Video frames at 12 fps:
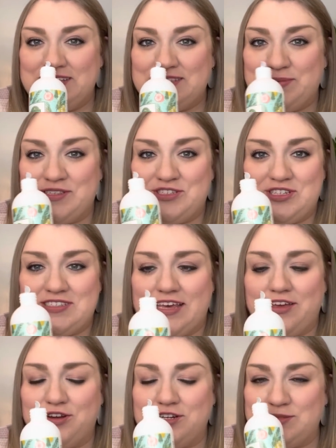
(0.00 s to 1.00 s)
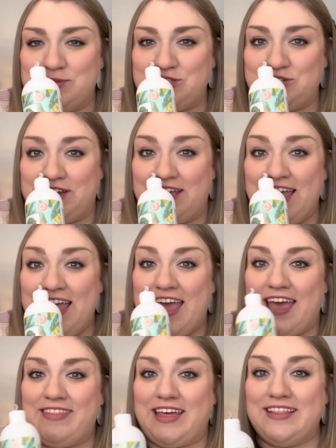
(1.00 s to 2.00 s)
Smells just like a Christmas tree,
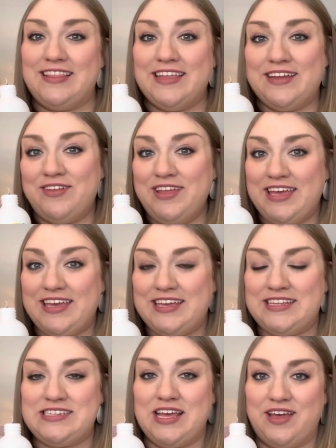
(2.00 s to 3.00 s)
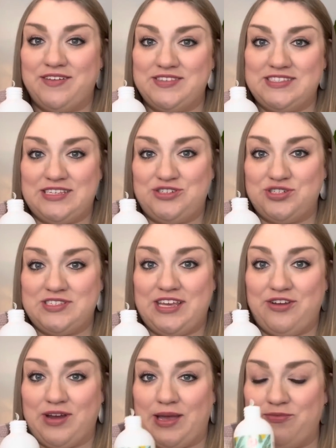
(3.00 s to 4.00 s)
and that little hint of citrusy
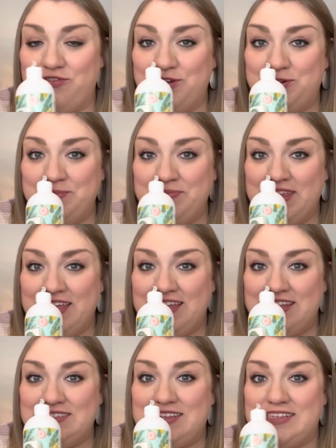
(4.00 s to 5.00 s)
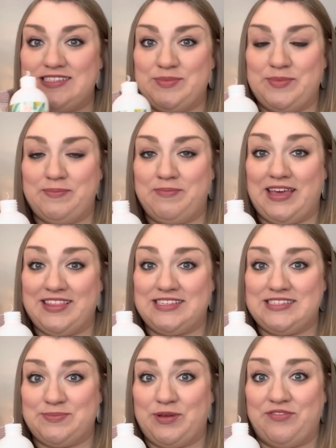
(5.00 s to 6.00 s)
grapefruit does make
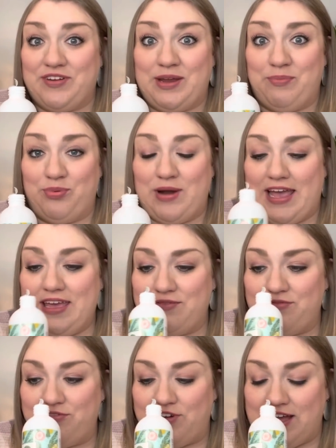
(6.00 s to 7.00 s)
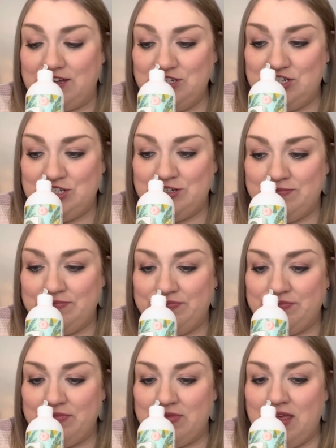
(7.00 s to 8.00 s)
this smell very bright and fresh.
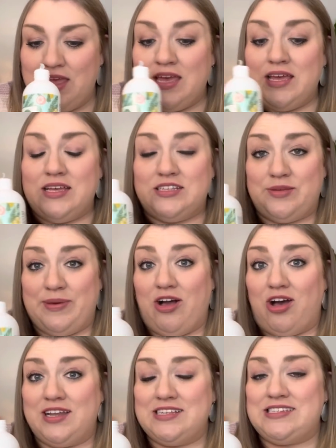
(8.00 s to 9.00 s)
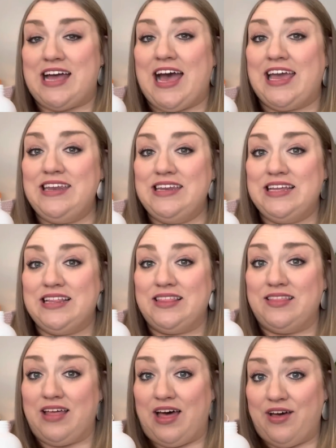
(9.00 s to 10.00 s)
To be honest, I didn't
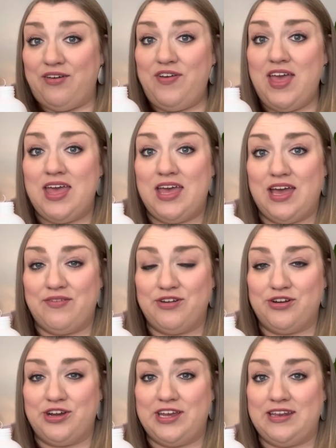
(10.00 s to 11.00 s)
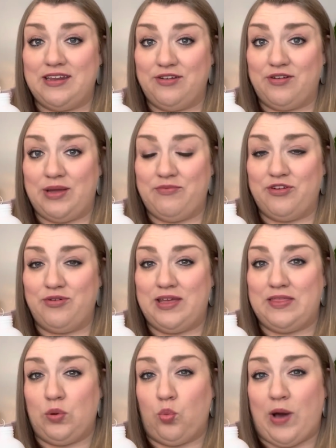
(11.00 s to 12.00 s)
love evergreen and grapefruit
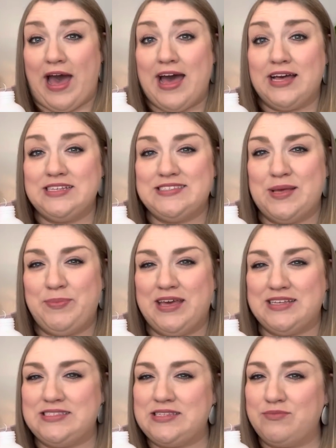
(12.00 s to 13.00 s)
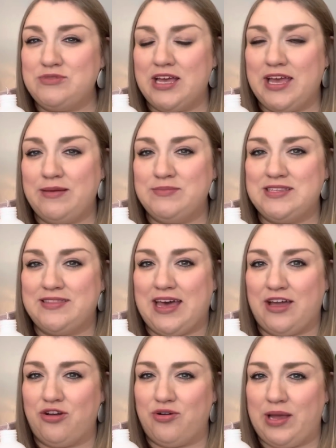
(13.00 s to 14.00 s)
in the wax because sometimes
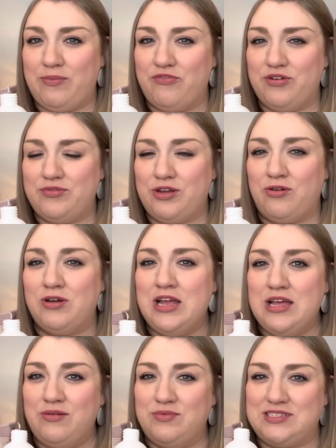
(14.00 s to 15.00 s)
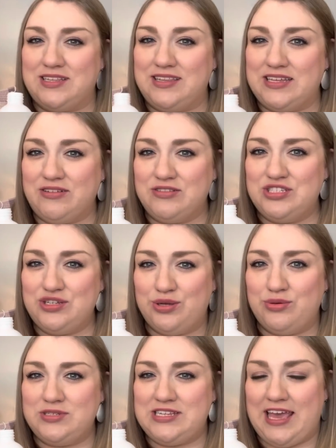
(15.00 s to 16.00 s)
that grapefruit note was a little
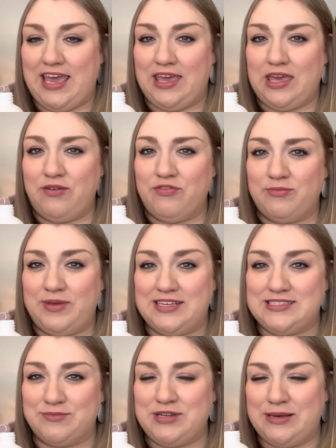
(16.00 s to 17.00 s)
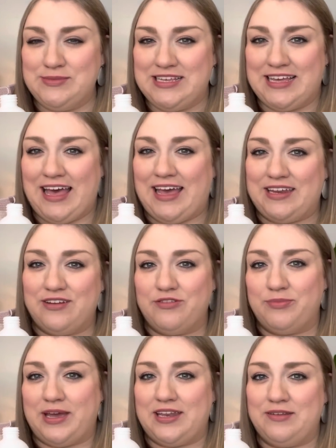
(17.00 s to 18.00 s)
too tangy for me. Sometimes it kind of
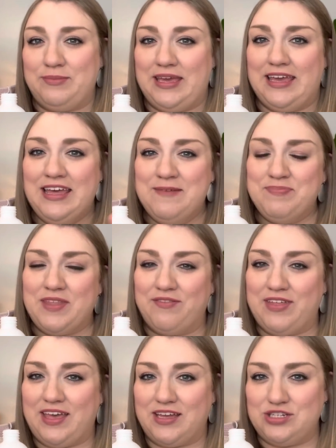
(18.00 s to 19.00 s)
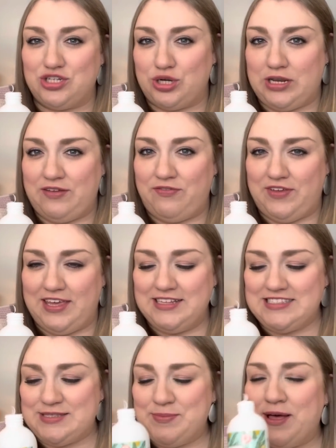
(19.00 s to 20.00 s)
reminded me of like a dirty feet
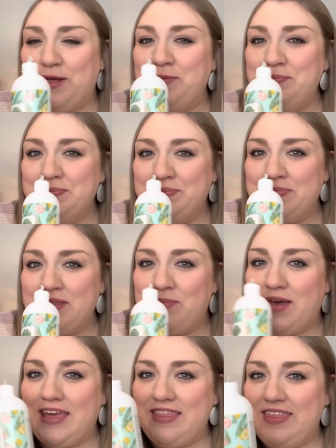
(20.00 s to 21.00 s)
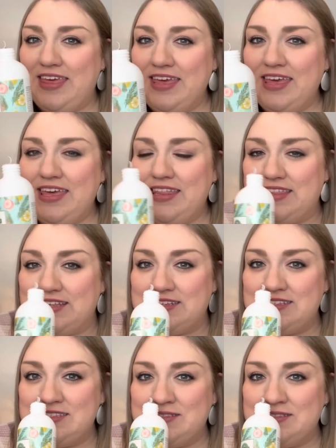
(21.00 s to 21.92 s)
smell, but I think in this,